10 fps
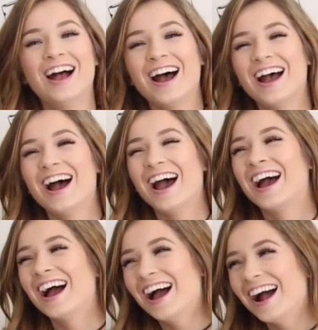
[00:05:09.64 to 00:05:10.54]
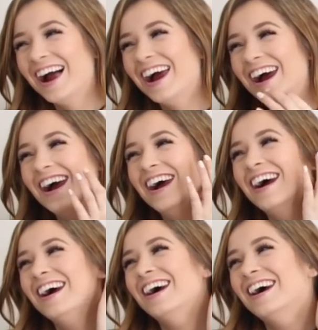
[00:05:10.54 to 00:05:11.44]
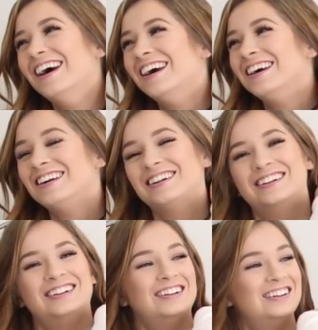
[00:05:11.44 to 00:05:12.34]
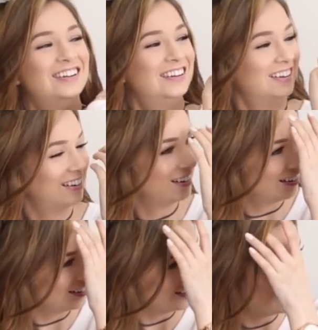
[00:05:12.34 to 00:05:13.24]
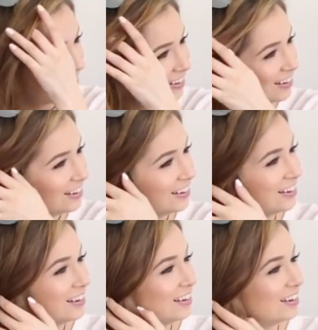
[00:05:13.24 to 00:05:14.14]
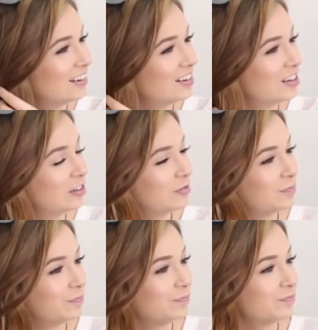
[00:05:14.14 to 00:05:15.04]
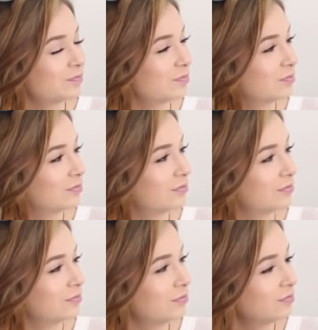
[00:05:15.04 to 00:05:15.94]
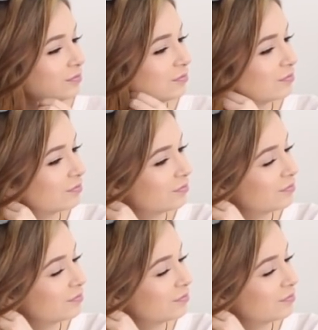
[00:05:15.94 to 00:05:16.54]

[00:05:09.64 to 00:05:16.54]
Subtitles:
The person shown says nothing.